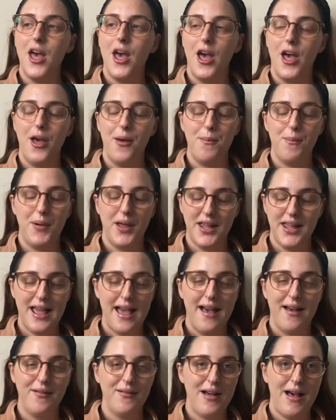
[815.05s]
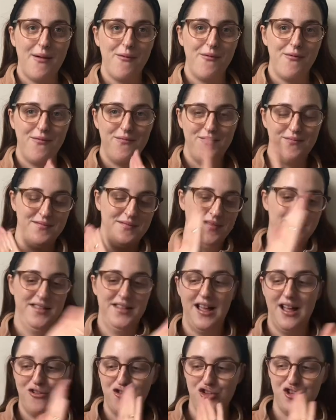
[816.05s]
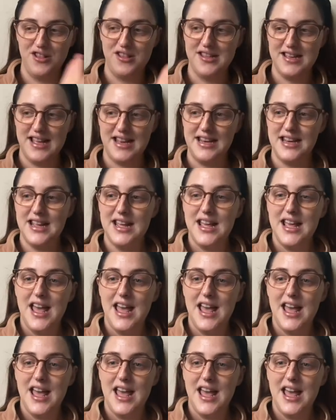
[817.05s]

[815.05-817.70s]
But yeah, I'm tangenting.